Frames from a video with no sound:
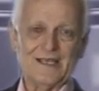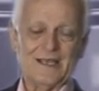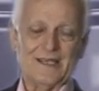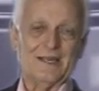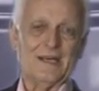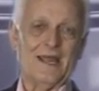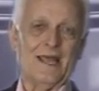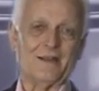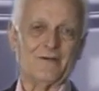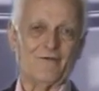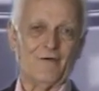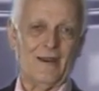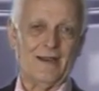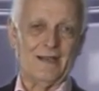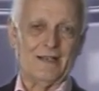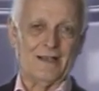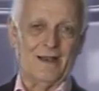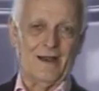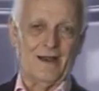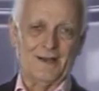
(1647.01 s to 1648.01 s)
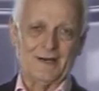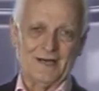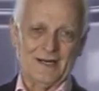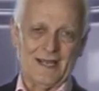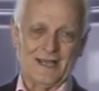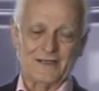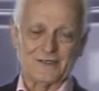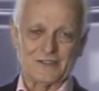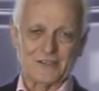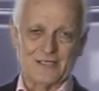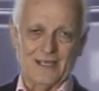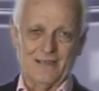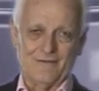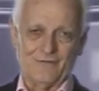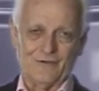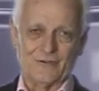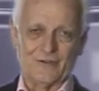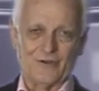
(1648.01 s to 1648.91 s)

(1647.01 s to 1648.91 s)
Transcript: in our great God and our Savior,